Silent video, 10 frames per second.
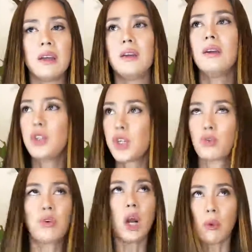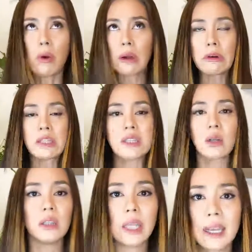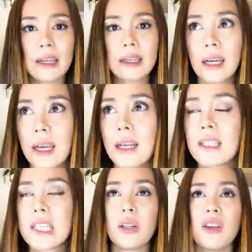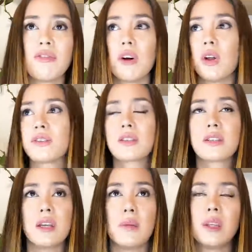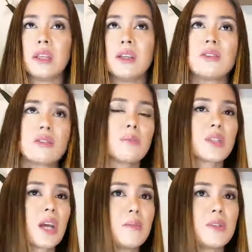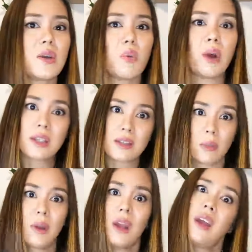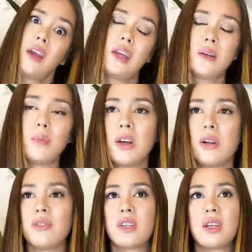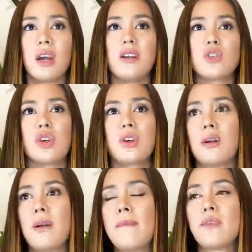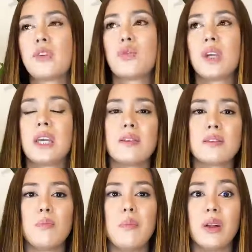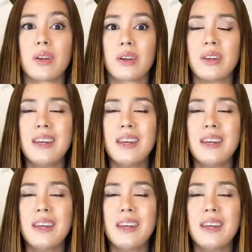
you just run around until late at night until he falls asleep, and then you know, sometimes he wakes up in the middle of the night to drink his meal.